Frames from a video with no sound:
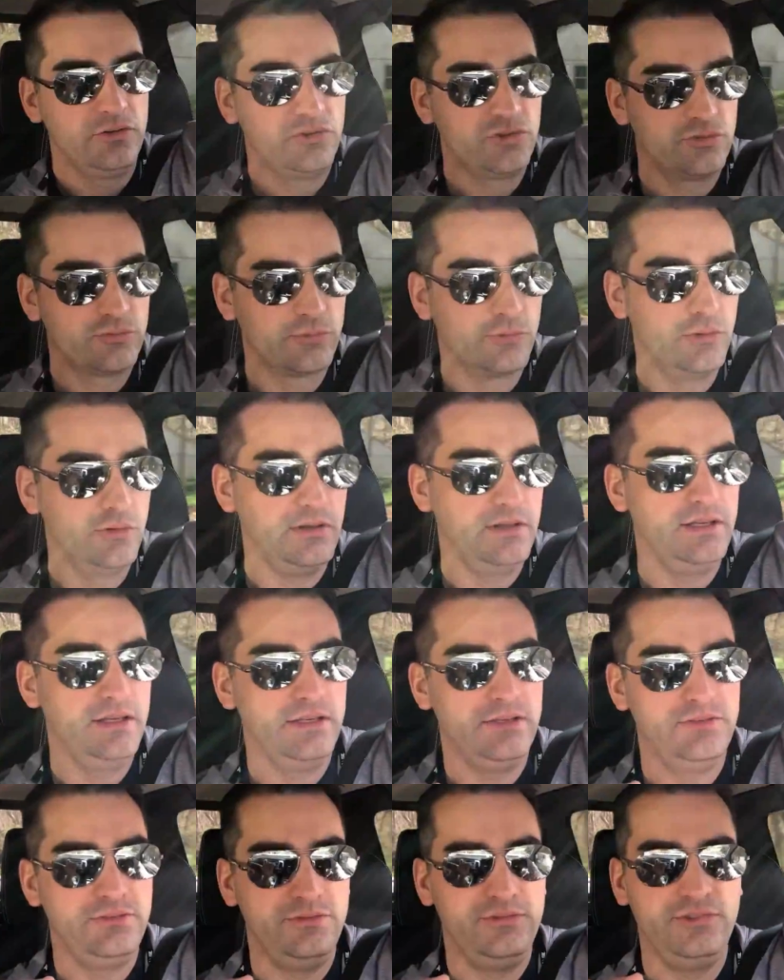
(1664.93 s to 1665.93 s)

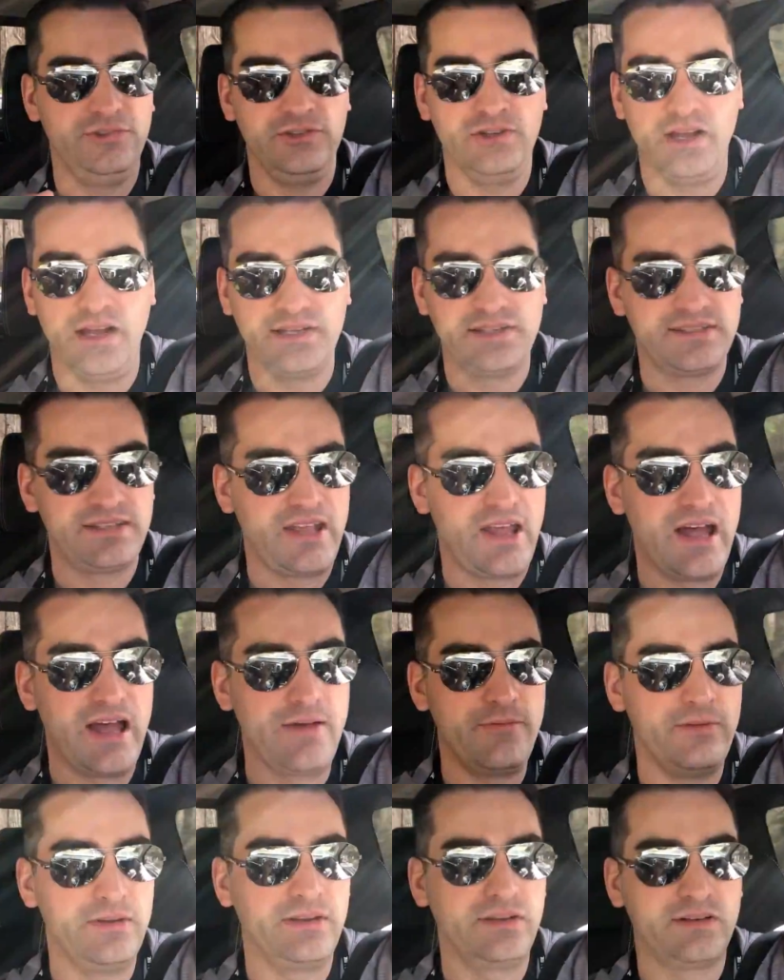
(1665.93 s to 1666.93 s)
truly just
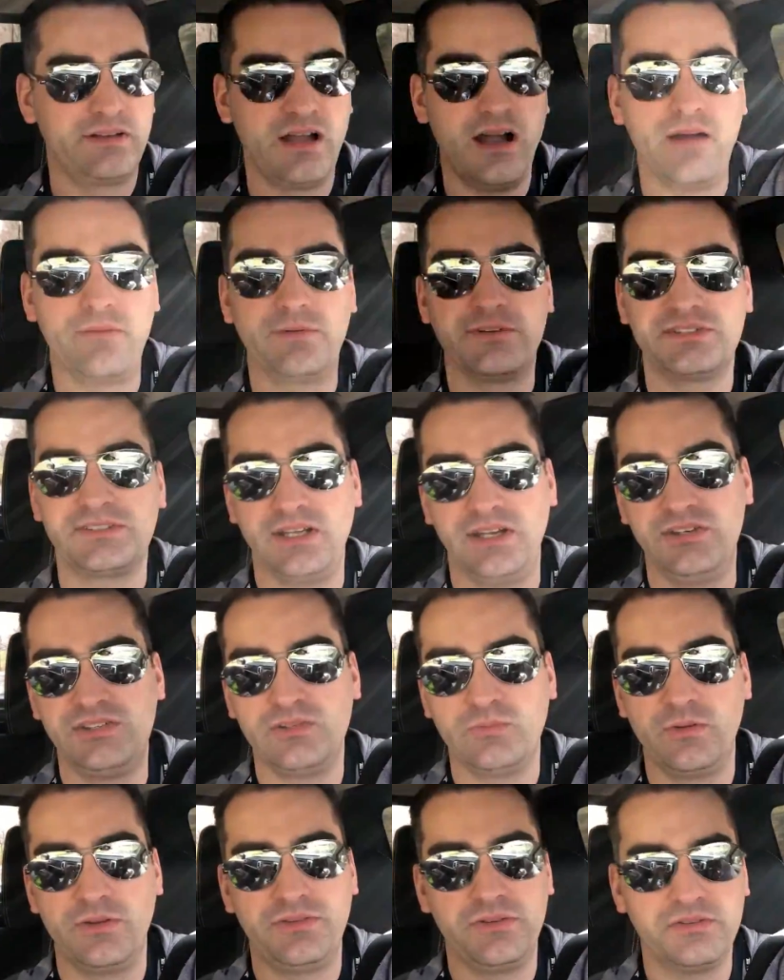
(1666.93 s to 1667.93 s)
having a
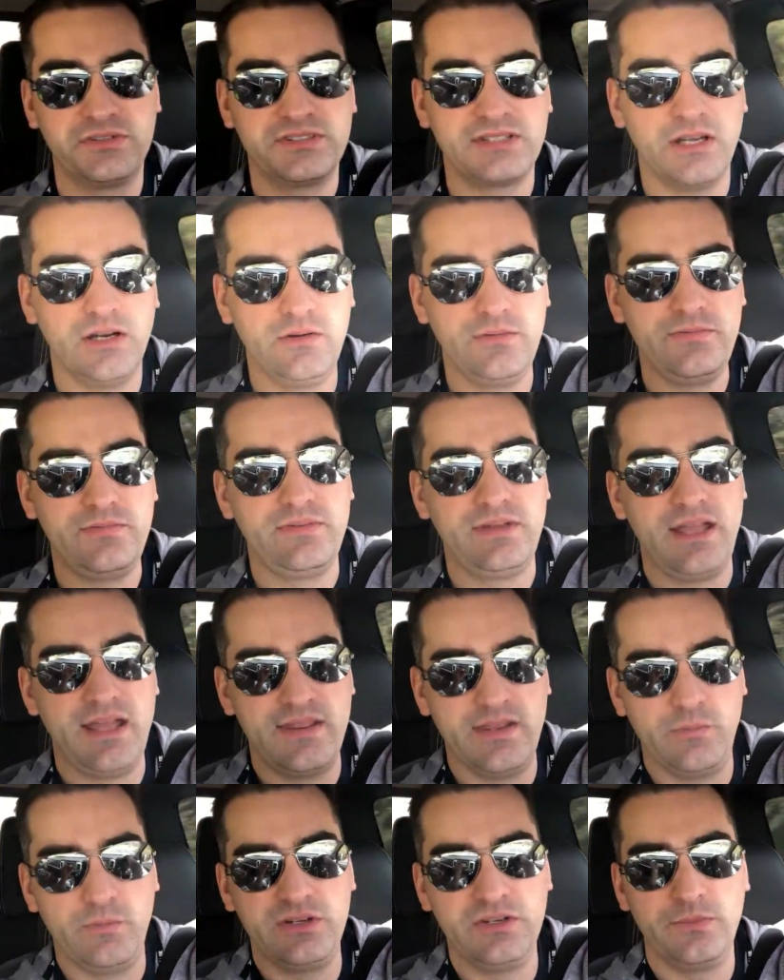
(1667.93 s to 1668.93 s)
conversation with yourself
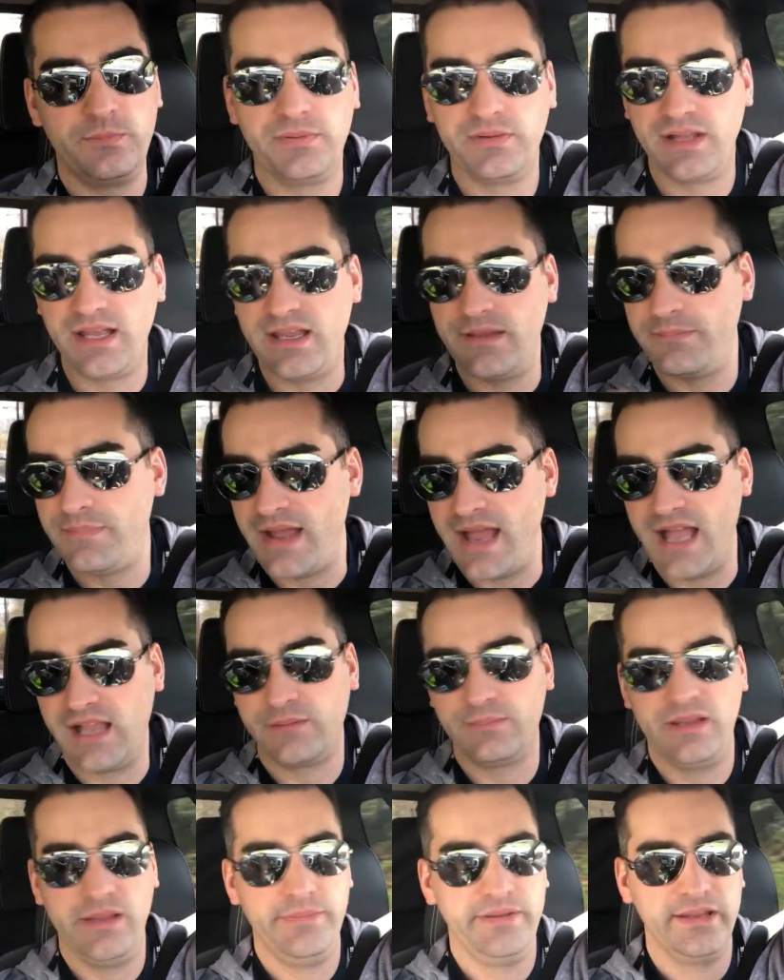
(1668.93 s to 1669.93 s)
and then when you play it back
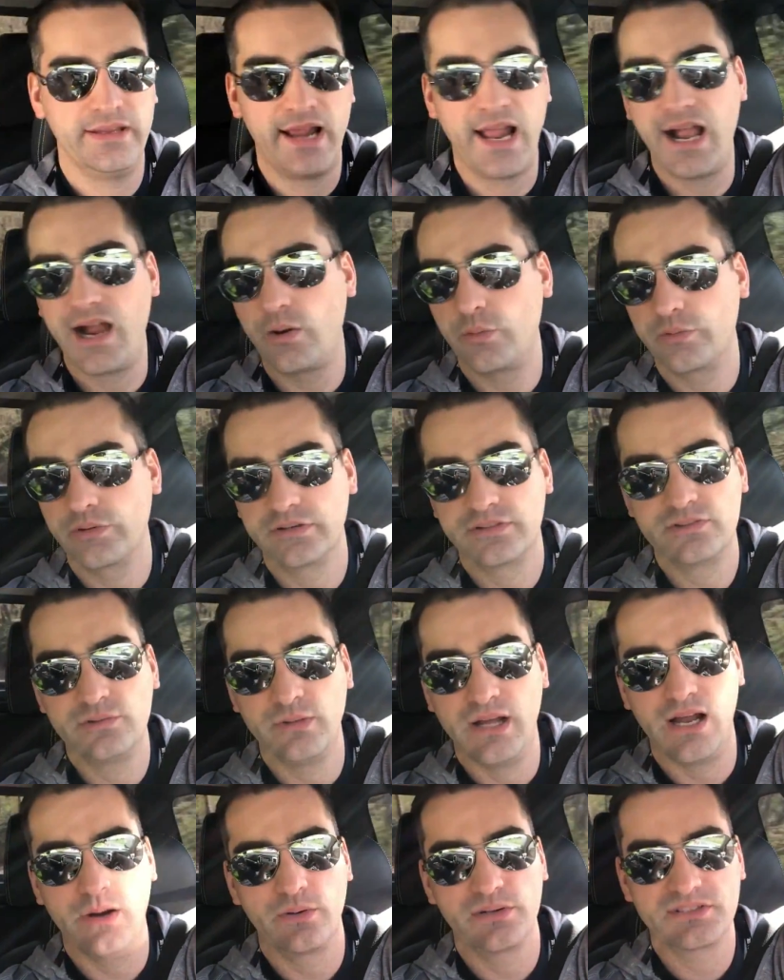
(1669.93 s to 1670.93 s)
maybe an hour or
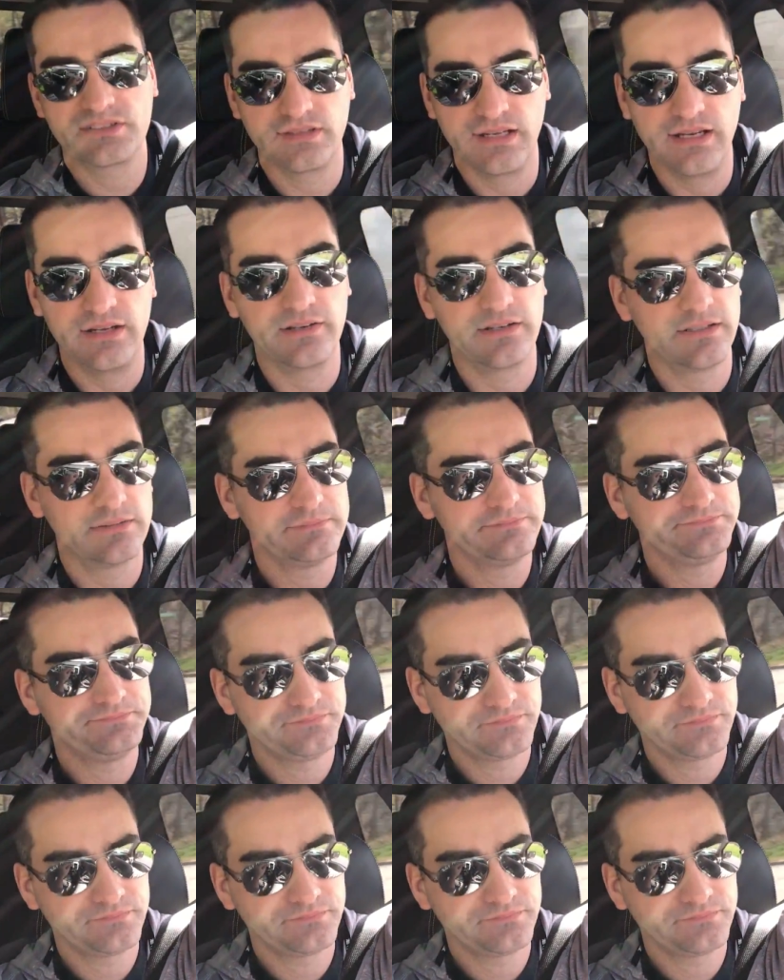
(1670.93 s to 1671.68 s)
two hours later